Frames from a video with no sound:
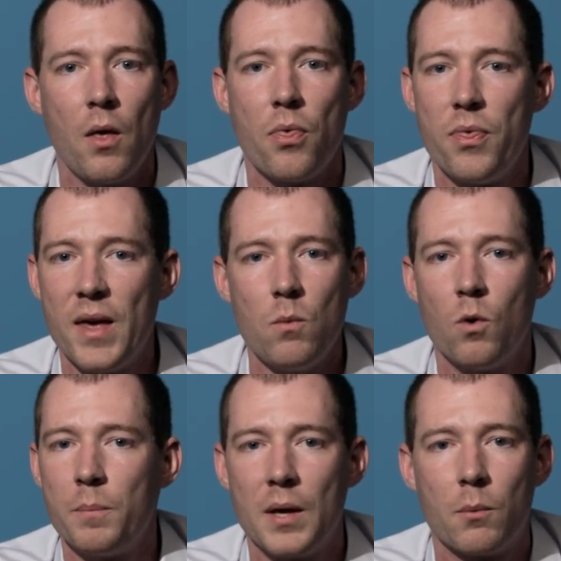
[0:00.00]
they
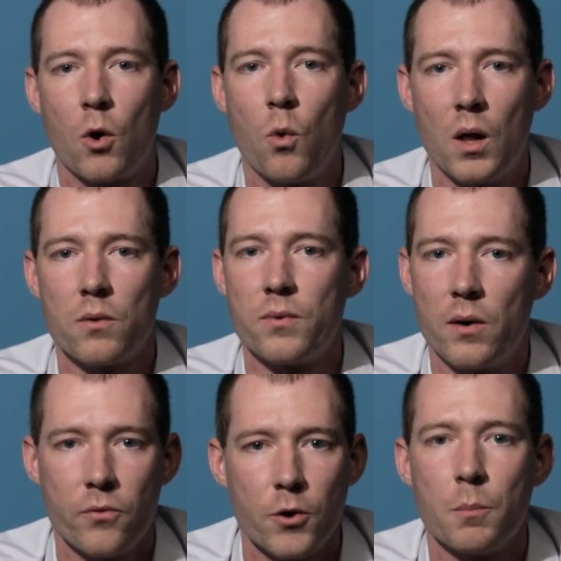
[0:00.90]
won't be able to qualify
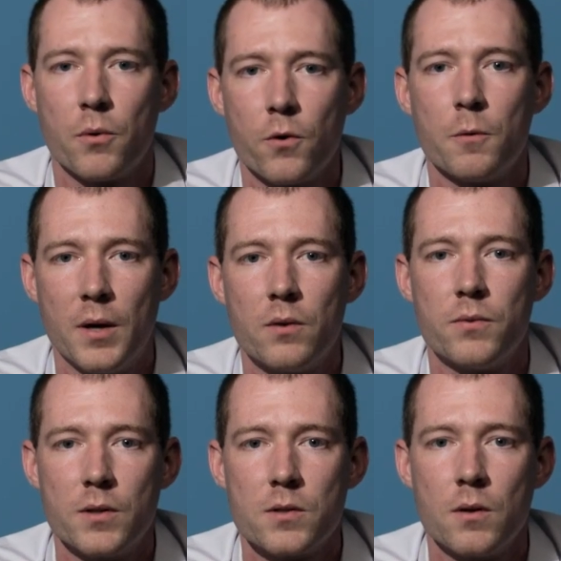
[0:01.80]
for your preferred
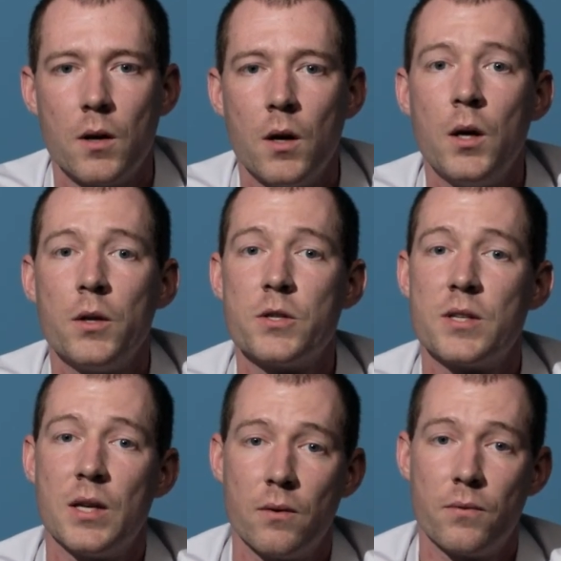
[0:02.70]
benefits. You
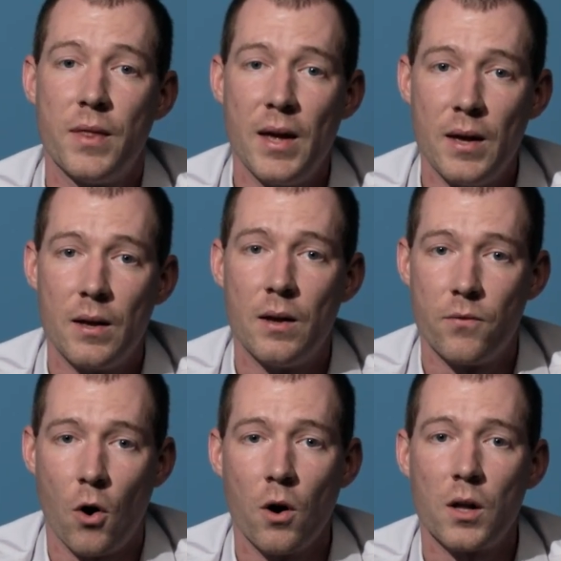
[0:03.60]
see,
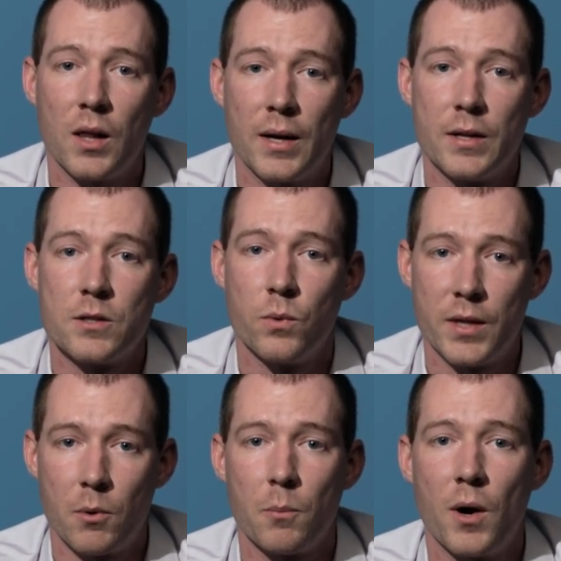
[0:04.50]
if our clients with
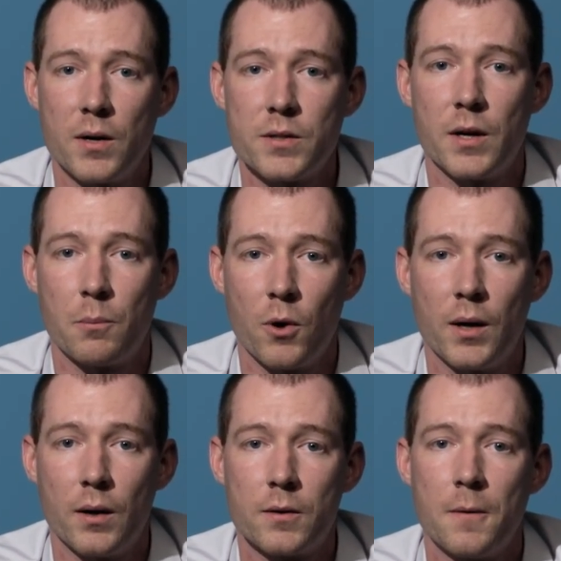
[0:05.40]
that proprietary
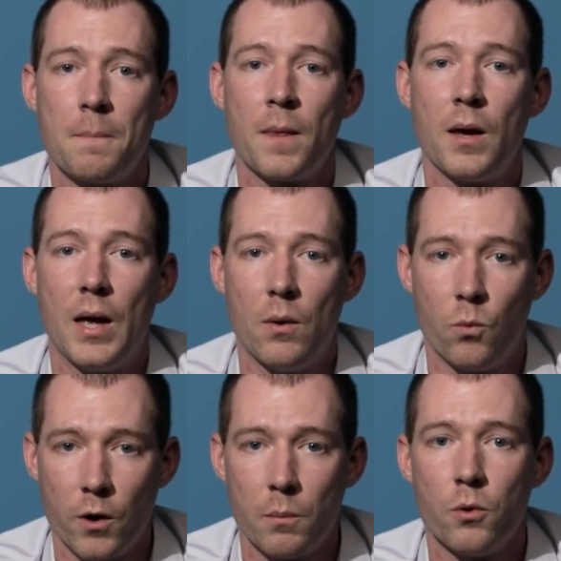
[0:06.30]
product and
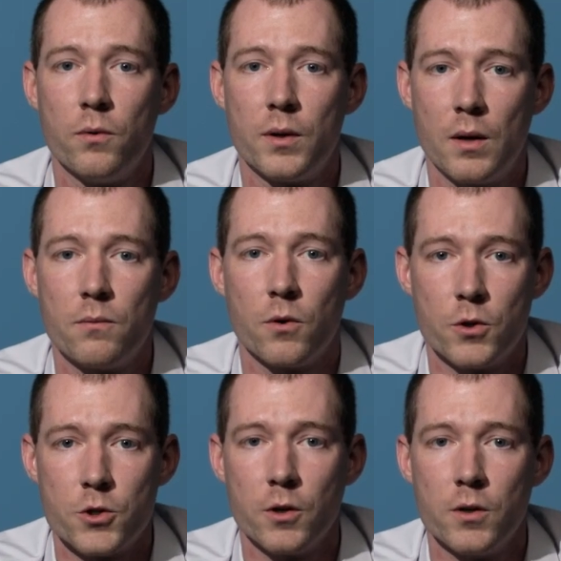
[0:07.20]
we're approving them for
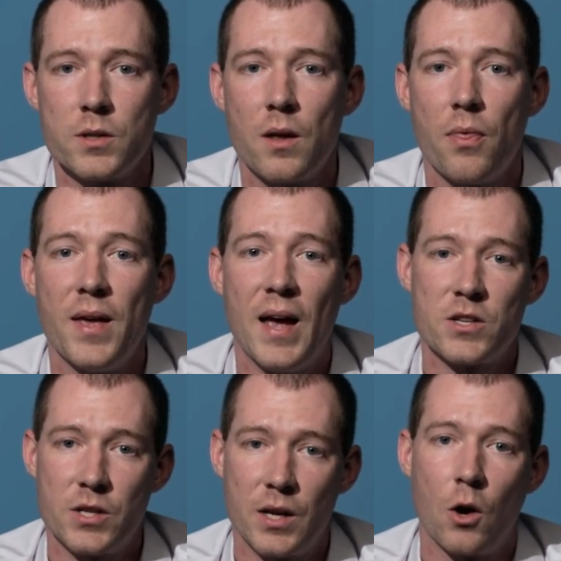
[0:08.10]
insurance, they
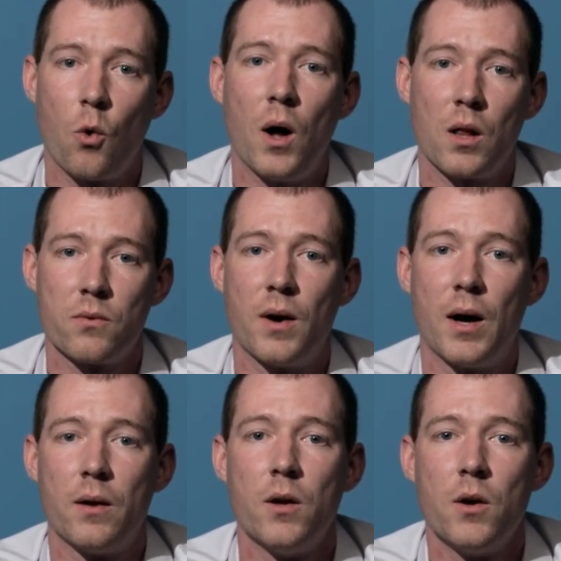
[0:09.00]
actually can
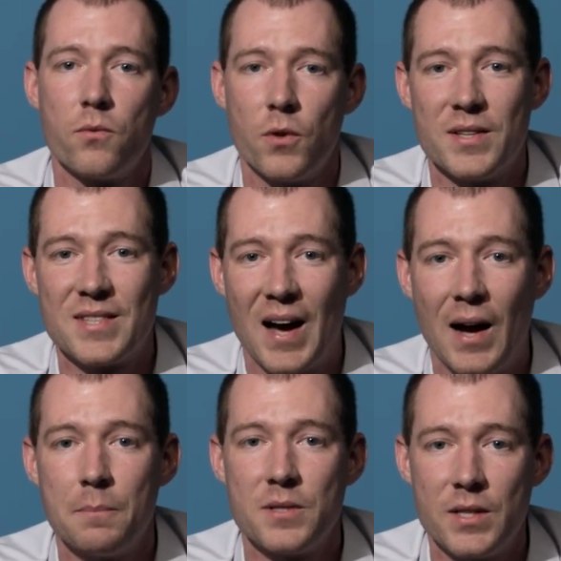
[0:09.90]
qualify for the
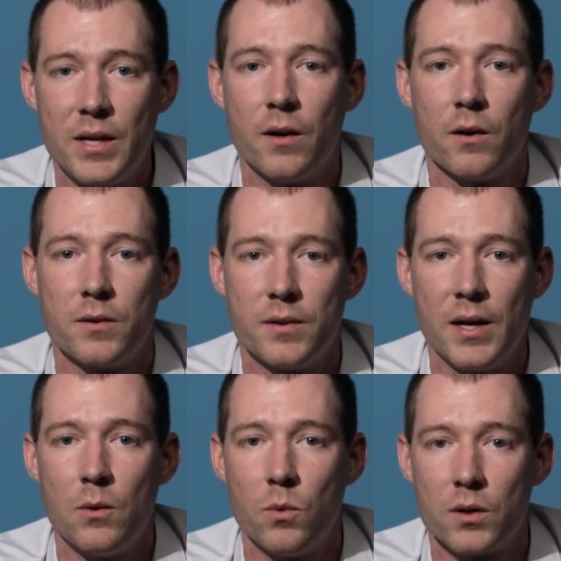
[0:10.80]
top tier
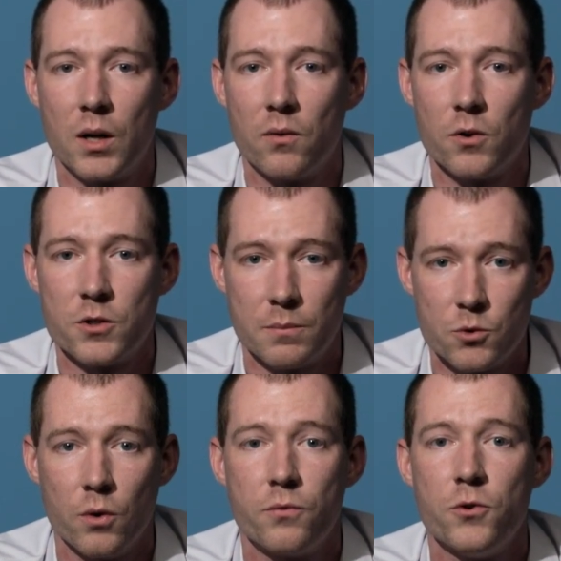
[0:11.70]
day one coverage up
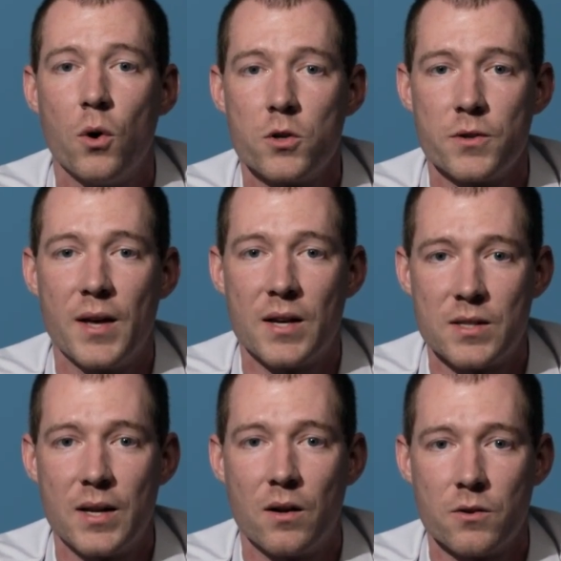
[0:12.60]
to a few
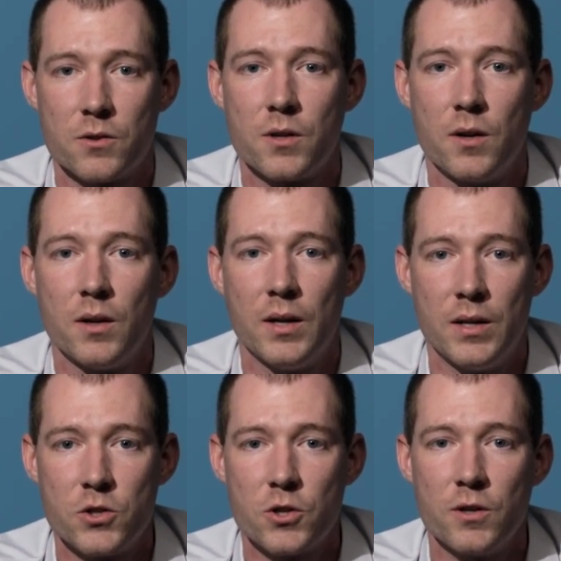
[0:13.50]
$100,000 in
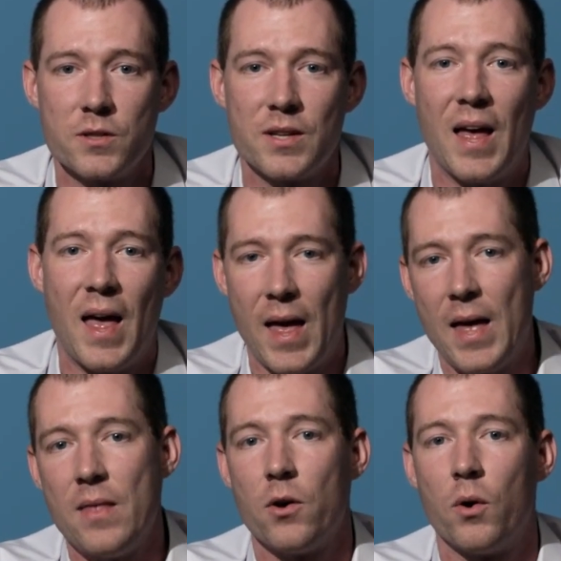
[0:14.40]
insurance,
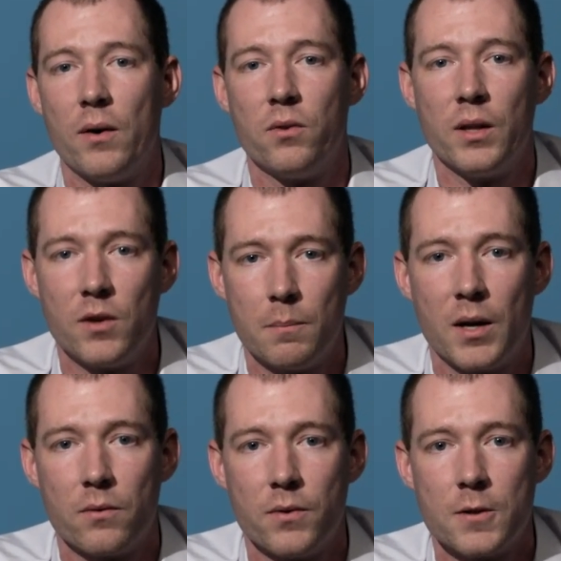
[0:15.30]
and they'll have living
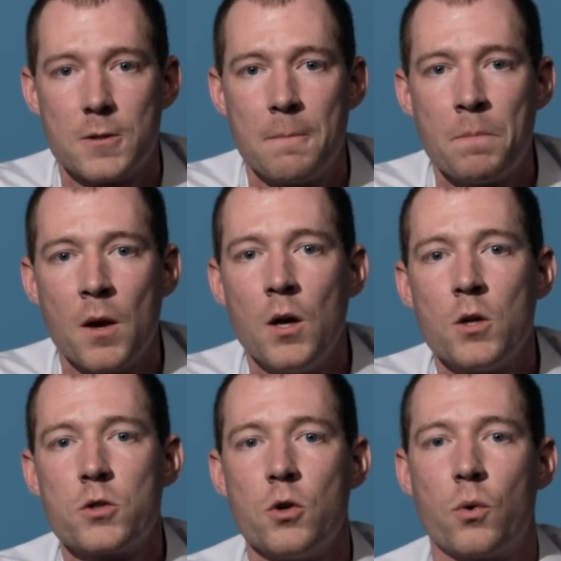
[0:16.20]
benefits.
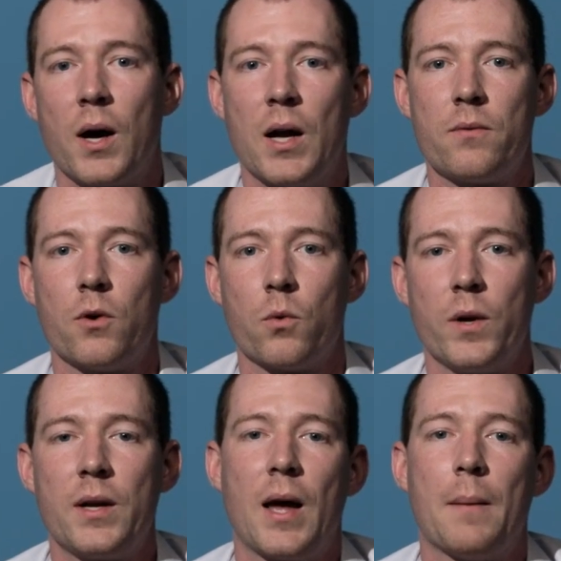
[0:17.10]
So kind of a
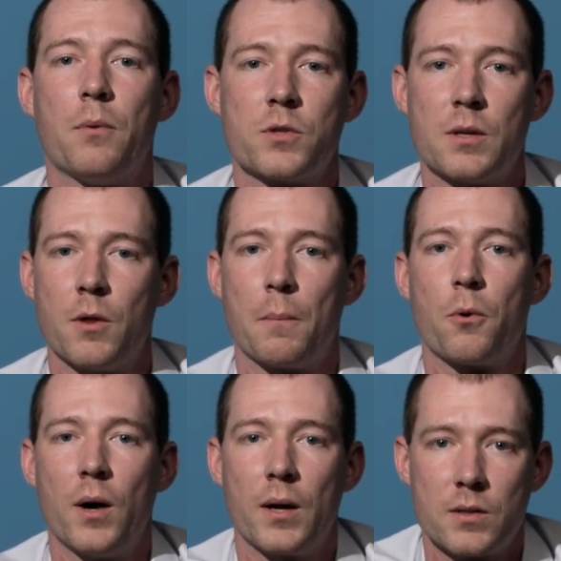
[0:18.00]
recap on some of the
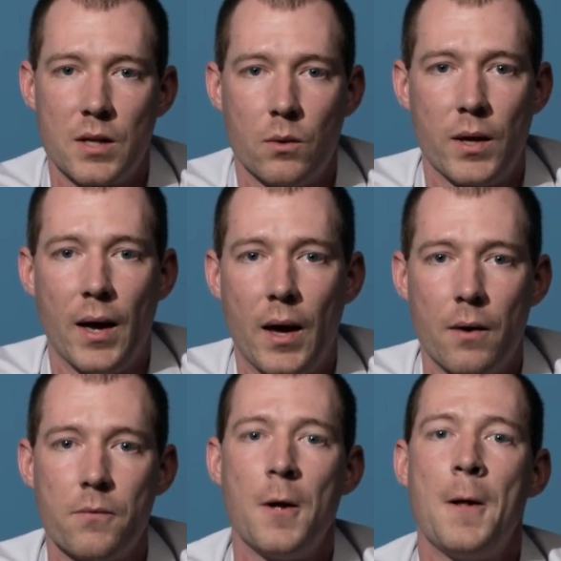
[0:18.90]
products that we
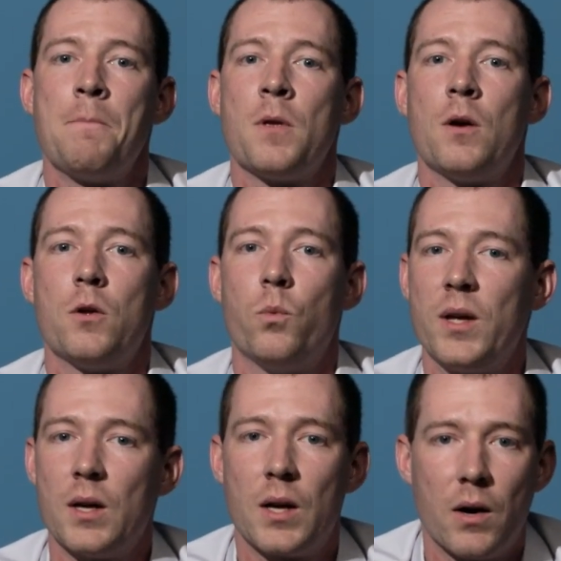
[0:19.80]
have. We
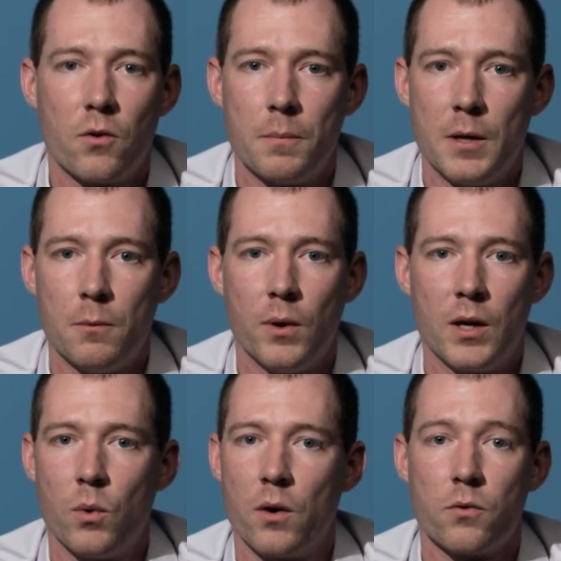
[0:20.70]
can cover people
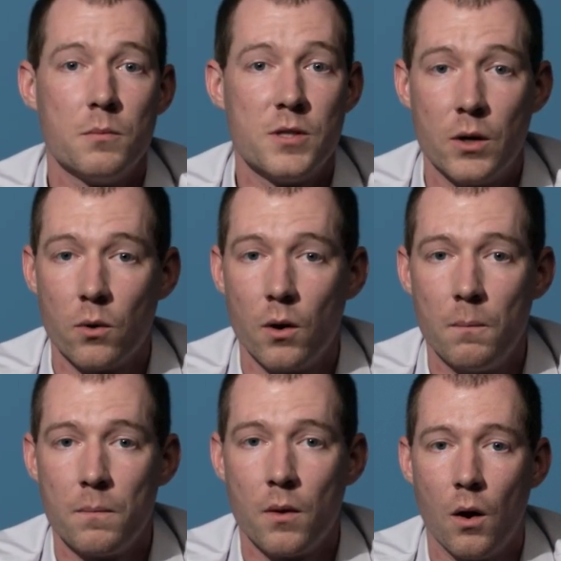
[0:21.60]
anywhere from 0
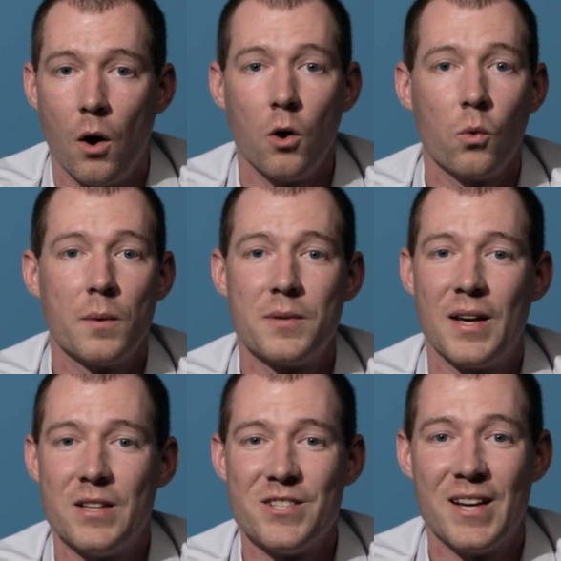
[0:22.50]
all the way up to
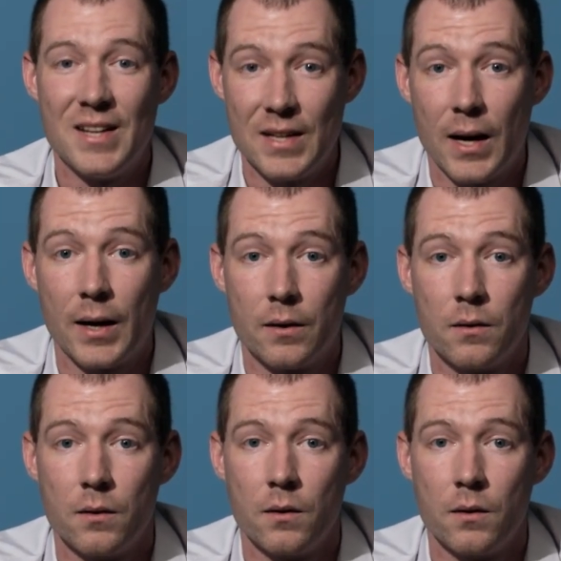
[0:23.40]
ages 89.